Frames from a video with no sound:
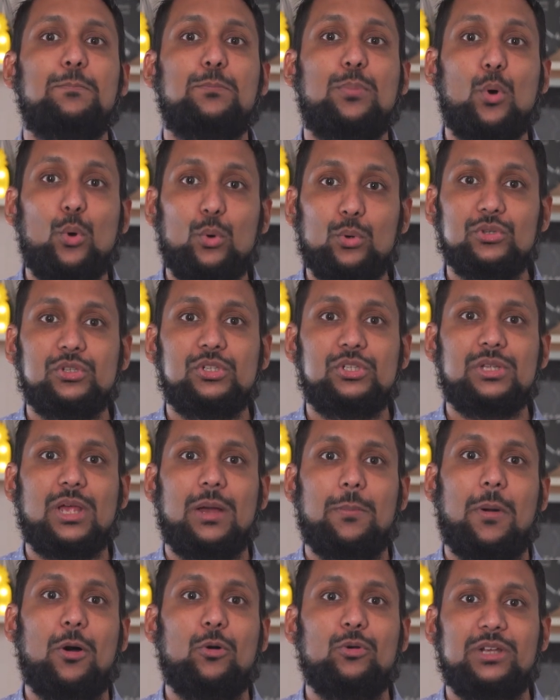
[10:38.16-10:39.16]
posts
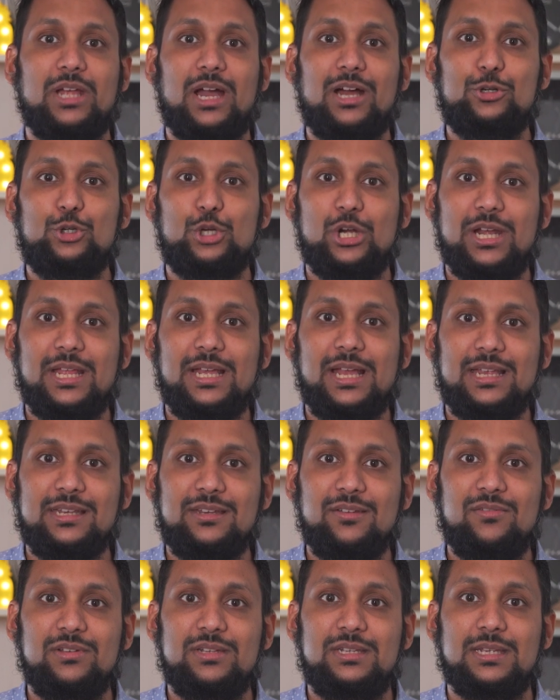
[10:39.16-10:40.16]
about their trading
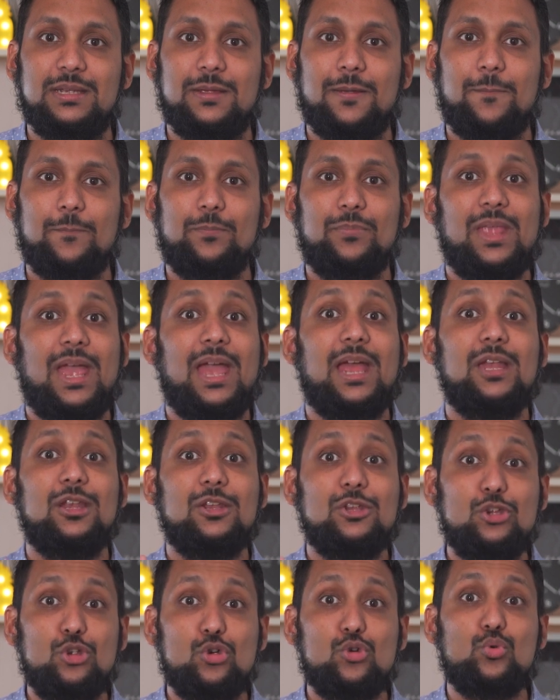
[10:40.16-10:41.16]
activity,
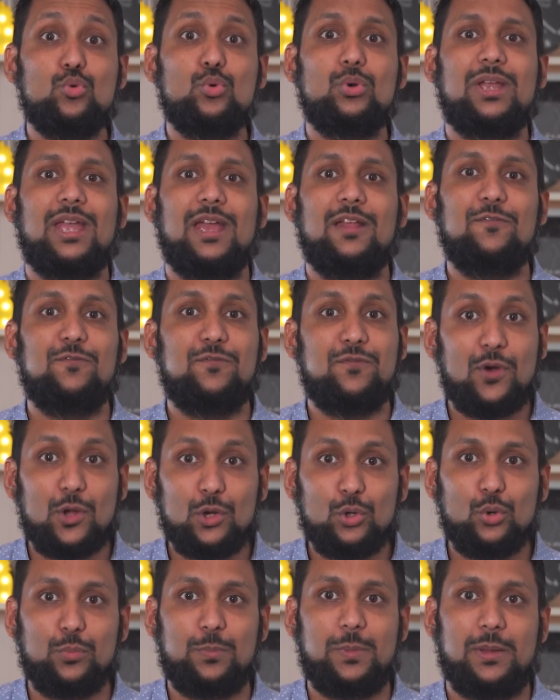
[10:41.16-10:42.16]
and you can
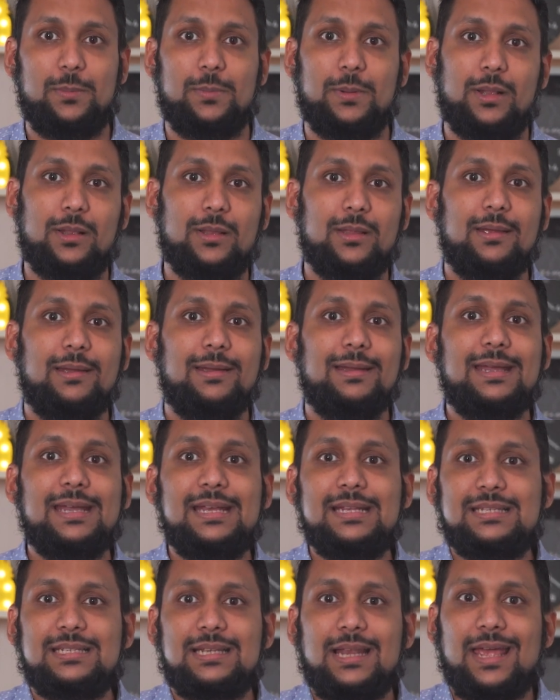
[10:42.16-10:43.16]
follow people.
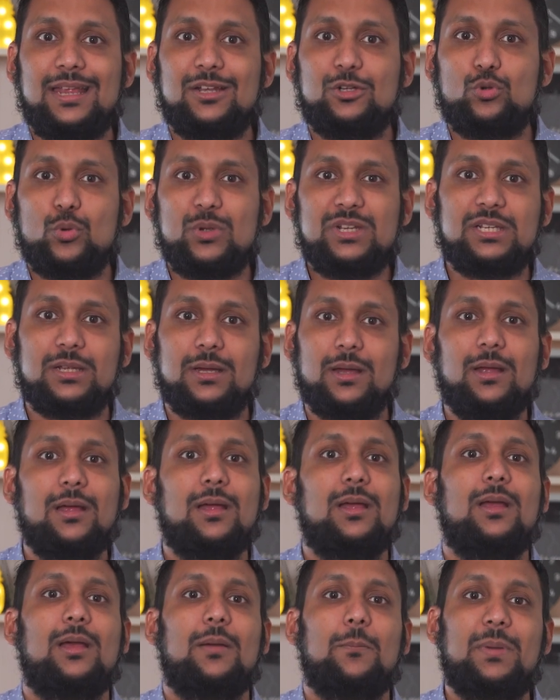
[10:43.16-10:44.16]
It's like Twitter,
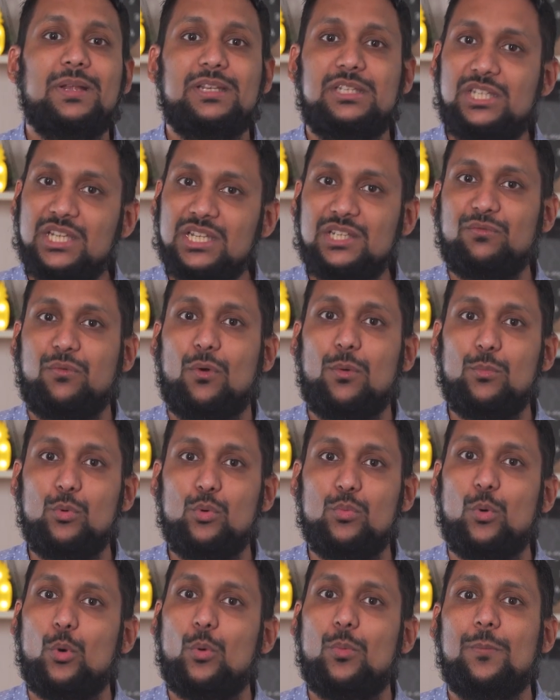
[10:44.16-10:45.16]
but just for
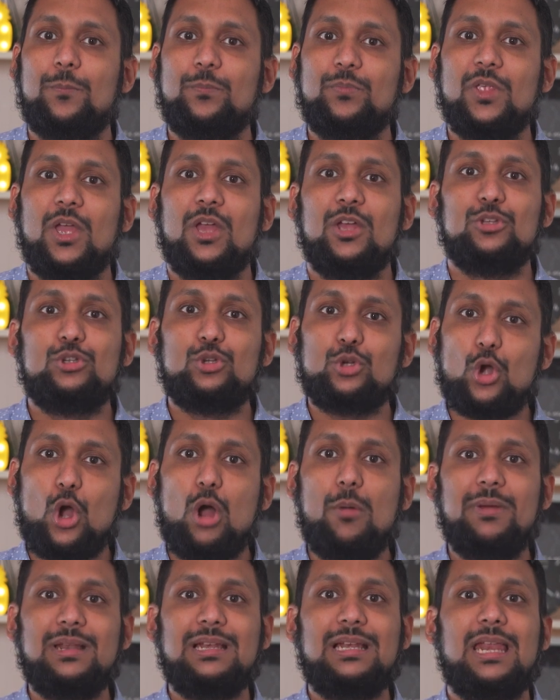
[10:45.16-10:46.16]
Moomoo. So
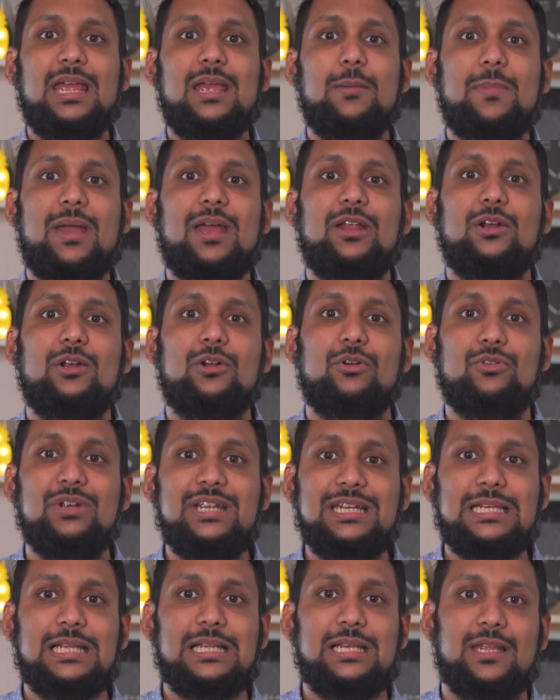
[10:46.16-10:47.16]
common layman
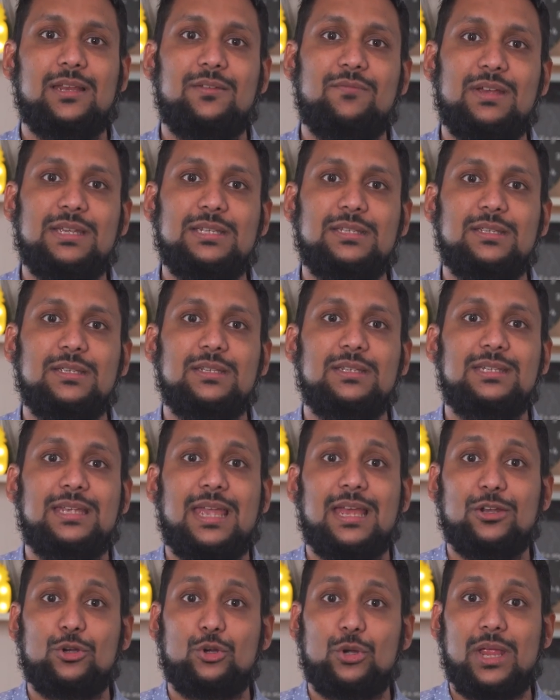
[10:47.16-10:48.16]
retail investors
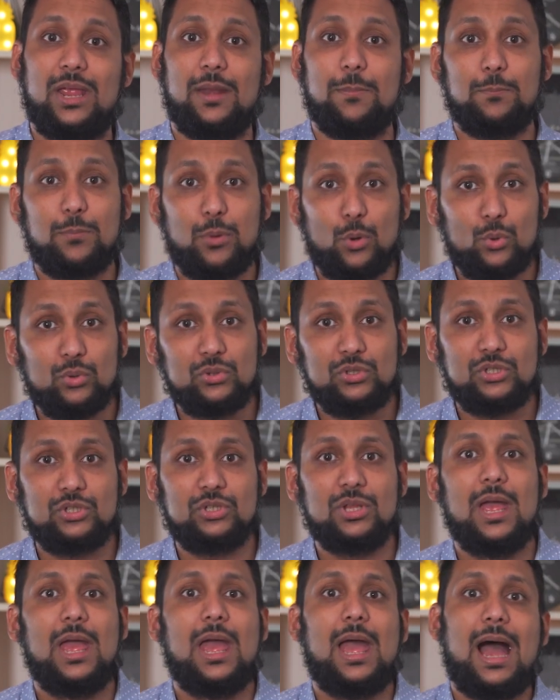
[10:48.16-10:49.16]
can create
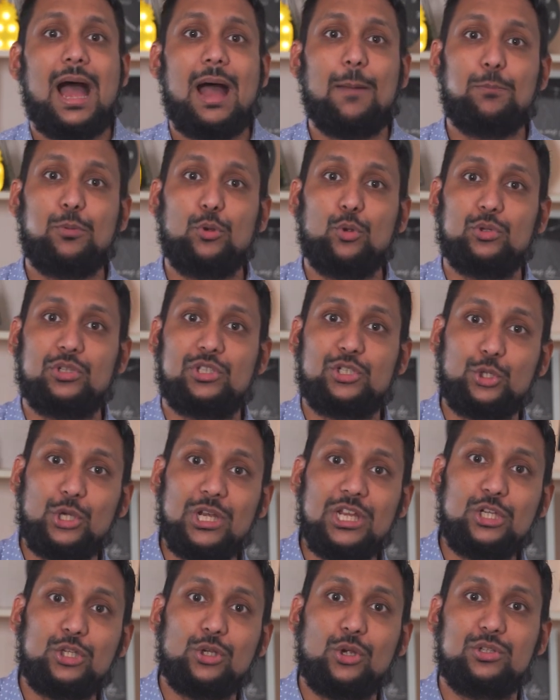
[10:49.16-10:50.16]
posts, upload
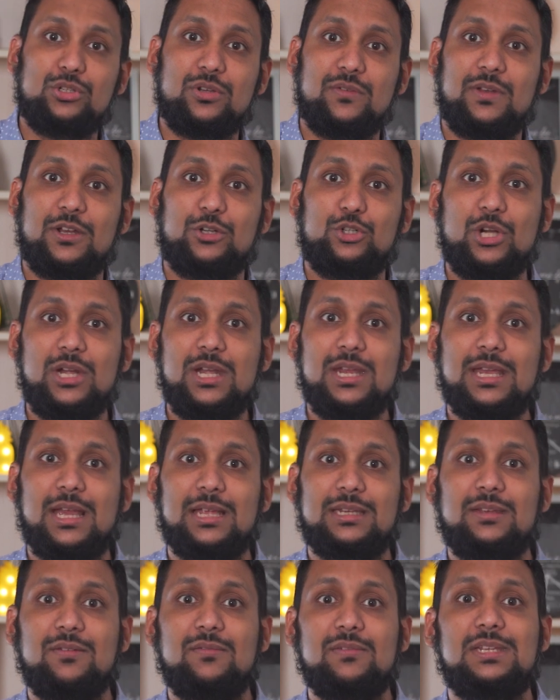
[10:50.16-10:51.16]
screenshots of their trading
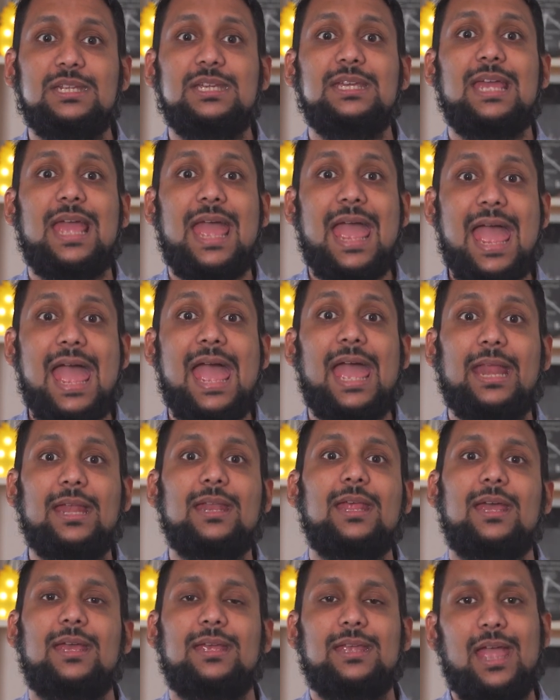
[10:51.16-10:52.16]
activity and
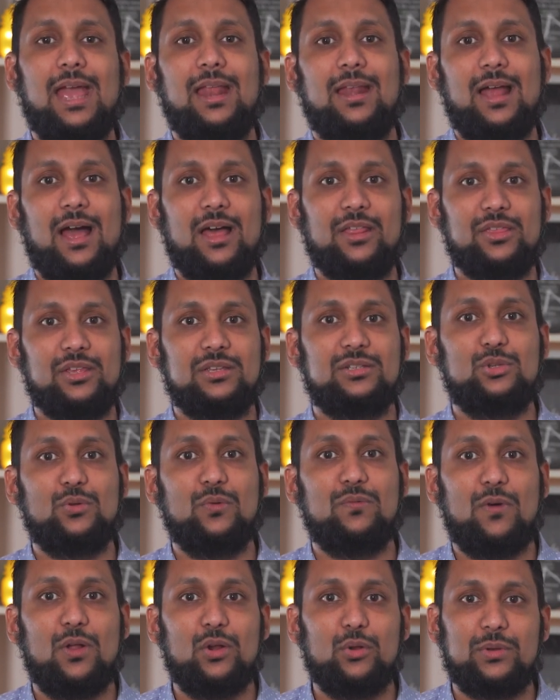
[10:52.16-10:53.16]
get others
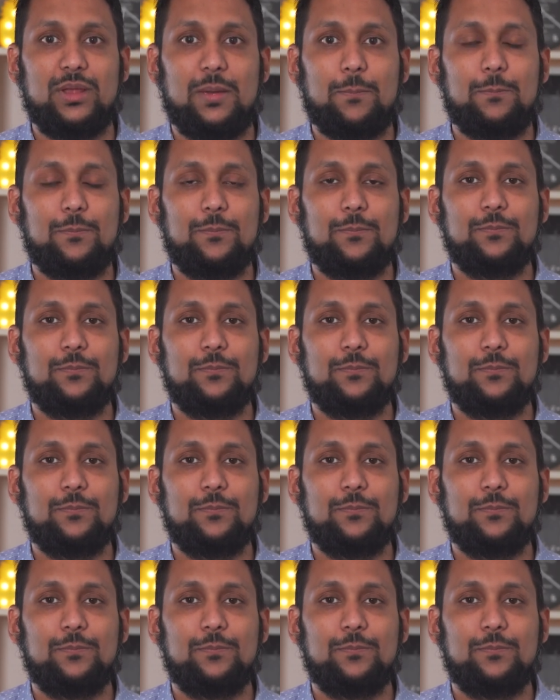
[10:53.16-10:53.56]
to follow them.